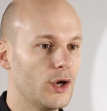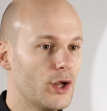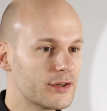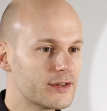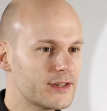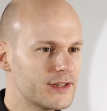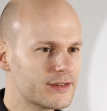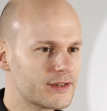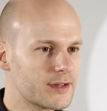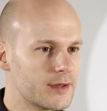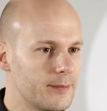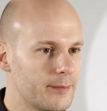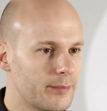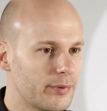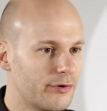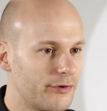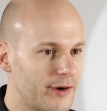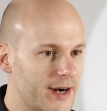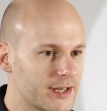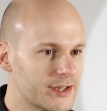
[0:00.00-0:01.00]
Lossless
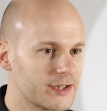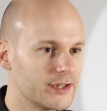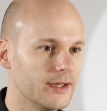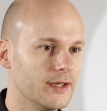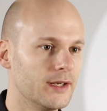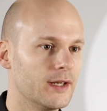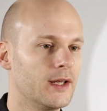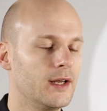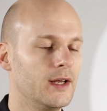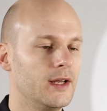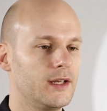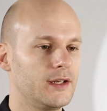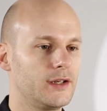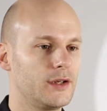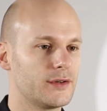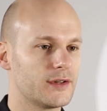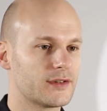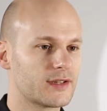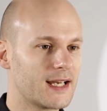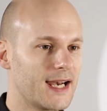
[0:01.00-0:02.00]
compression
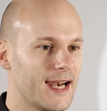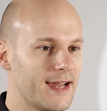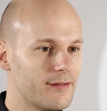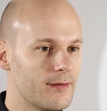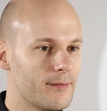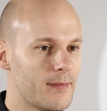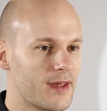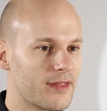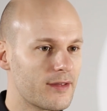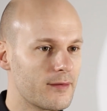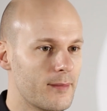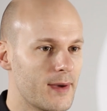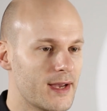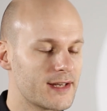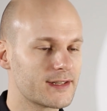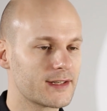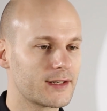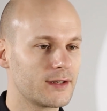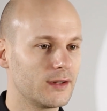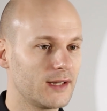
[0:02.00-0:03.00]
uses clever
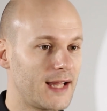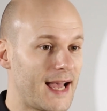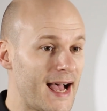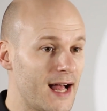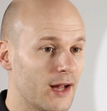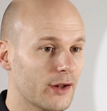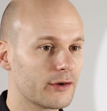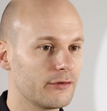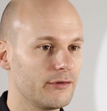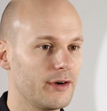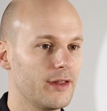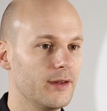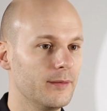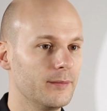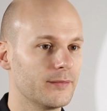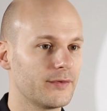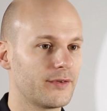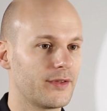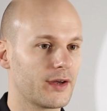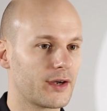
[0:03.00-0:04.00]
mathematical
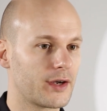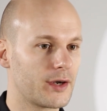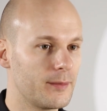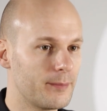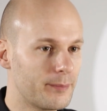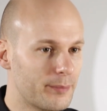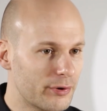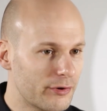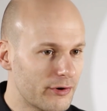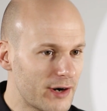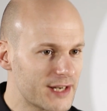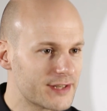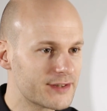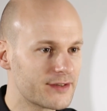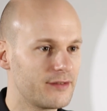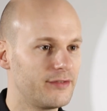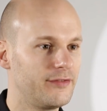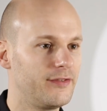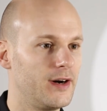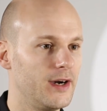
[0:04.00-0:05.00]
algorithms that compress
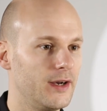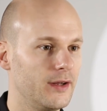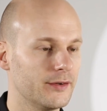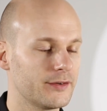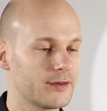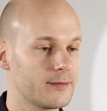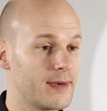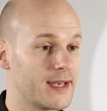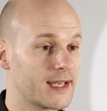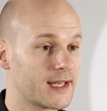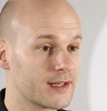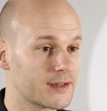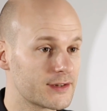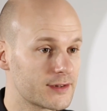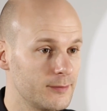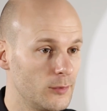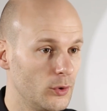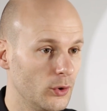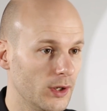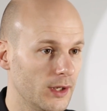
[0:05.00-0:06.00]
the file to make it
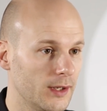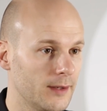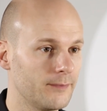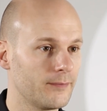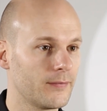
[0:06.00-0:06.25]
smaller.